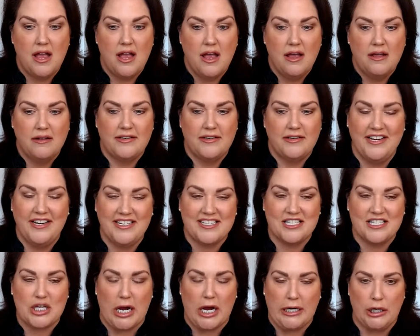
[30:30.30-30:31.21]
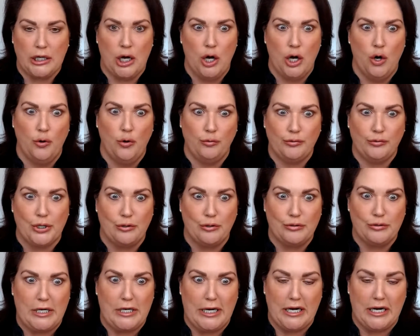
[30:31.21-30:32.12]
Denise is like, no, don't
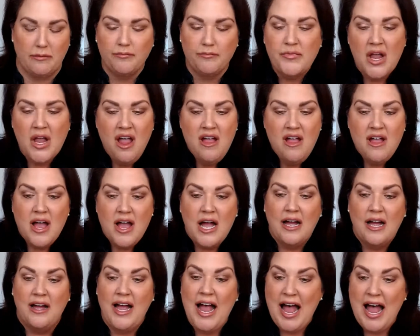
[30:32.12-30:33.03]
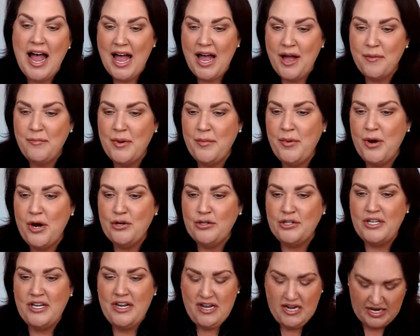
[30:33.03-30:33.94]
sing it. Happy
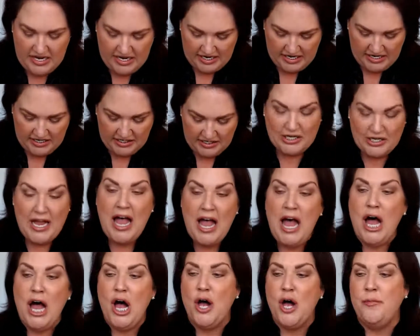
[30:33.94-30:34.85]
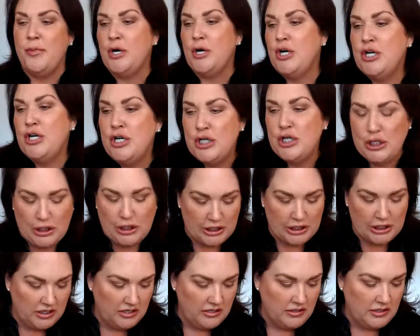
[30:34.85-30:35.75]
birthday, Delbert.
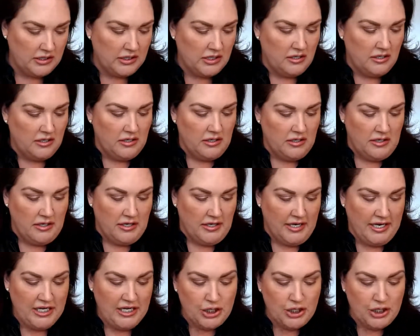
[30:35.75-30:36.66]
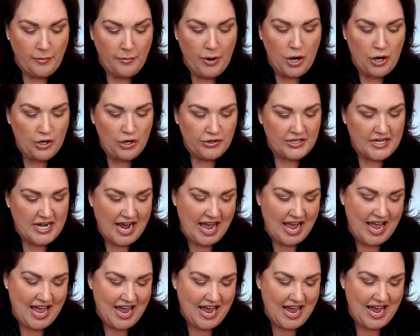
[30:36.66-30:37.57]
It's your
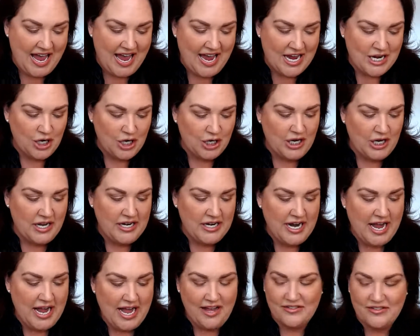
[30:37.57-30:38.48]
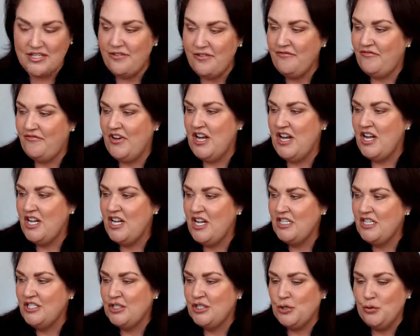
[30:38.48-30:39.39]
birthday. You're going to have some
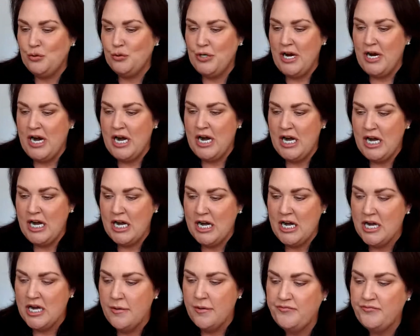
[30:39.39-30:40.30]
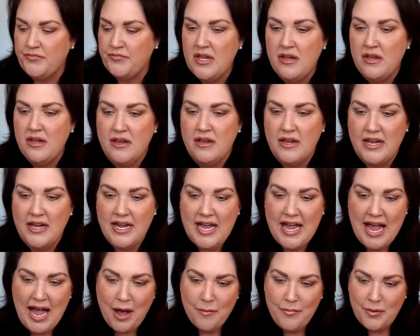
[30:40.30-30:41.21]
fun today.
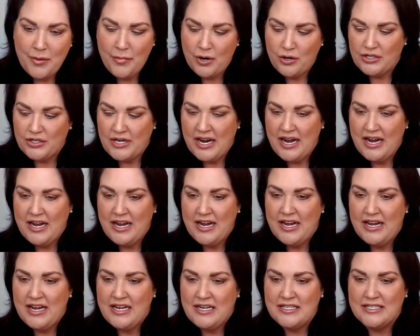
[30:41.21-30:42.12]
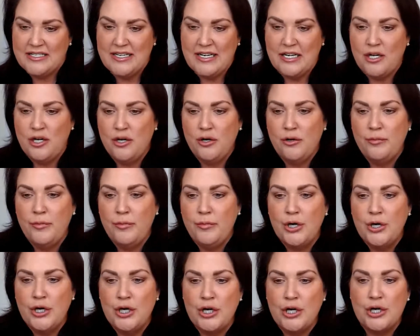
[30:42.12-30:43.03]
Happy birthday,
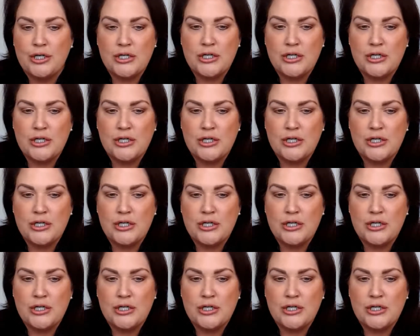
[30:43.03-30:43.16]
Delbert.